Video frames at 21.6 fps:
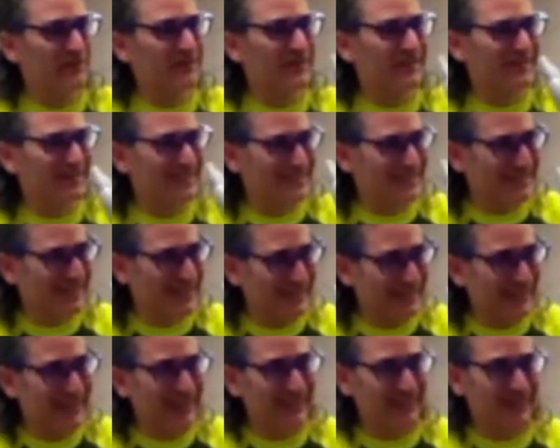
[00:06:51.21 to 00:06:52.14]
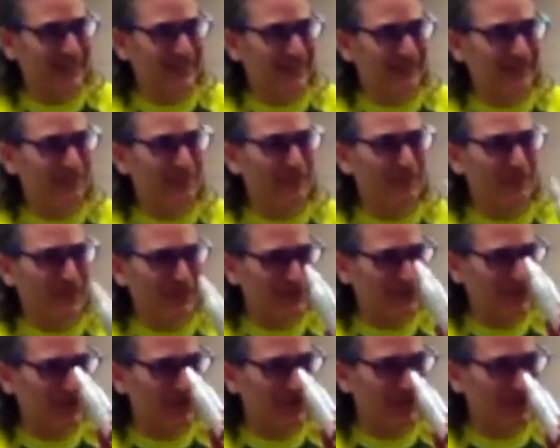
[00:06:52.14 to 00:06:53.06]
like zinc, remember that's
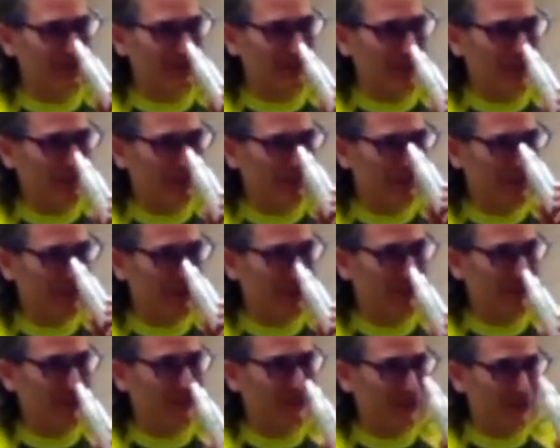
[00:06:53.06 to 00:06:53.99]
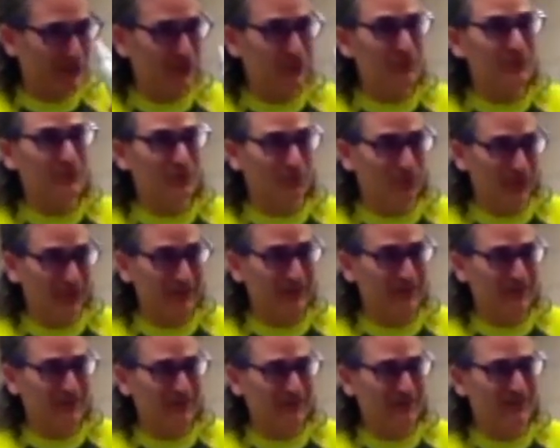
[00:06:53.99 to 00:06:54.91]
the stuff people put on their nose, the white
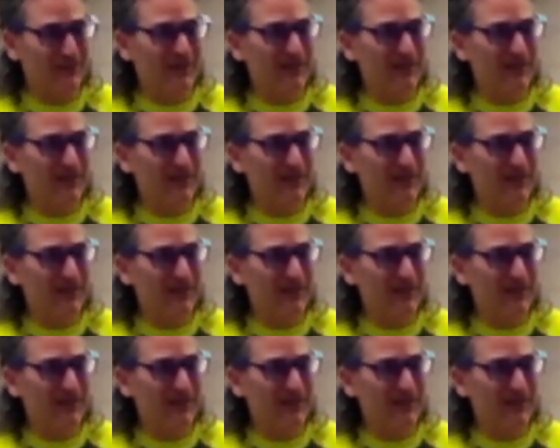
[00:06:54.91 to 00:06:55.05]
stuff,